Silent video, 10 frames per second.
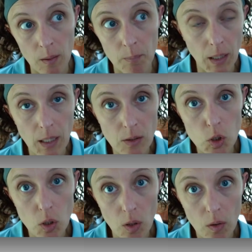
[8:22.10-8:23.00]
making
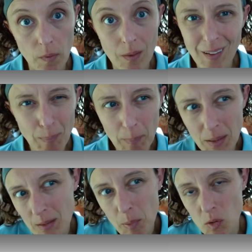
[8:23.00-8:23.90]
sure that
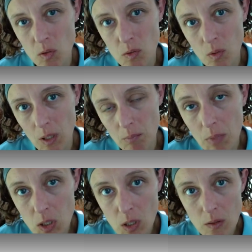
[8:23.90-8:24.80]
maybe it's the person who's doing
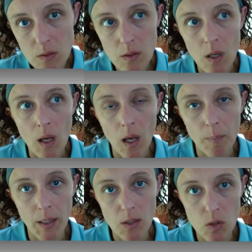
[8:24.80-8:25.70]
admissions
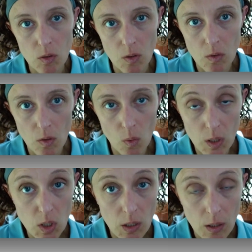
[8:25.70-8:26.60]
and making sure that the
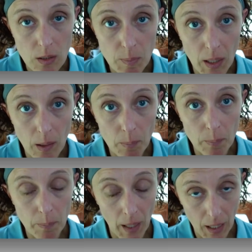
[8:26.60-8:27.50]
tuition is being
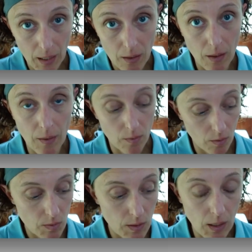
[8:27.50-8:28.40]
paid, like
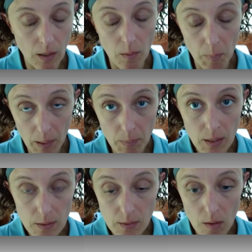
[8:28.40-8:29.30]
they're seeing the
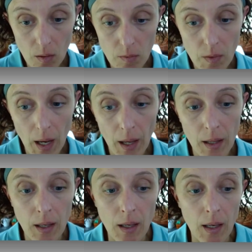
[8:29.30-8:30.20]
payments and all of that,
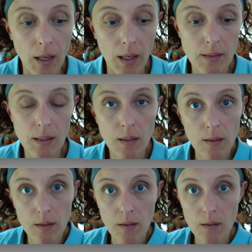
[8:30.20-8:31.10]
isn't
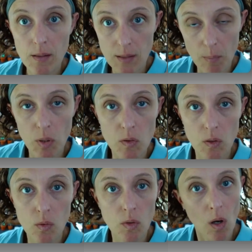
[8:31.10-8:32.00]
the same
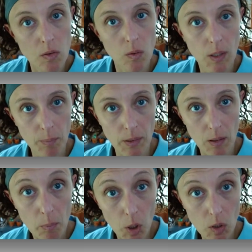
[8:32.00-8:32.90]
person who's also keeping
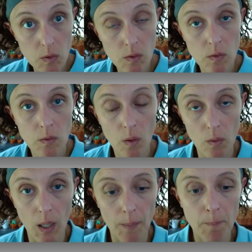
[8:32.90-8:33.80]
the books,
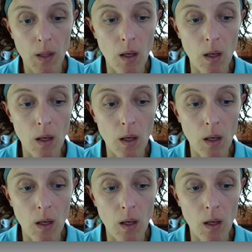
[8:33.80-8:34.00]
okay?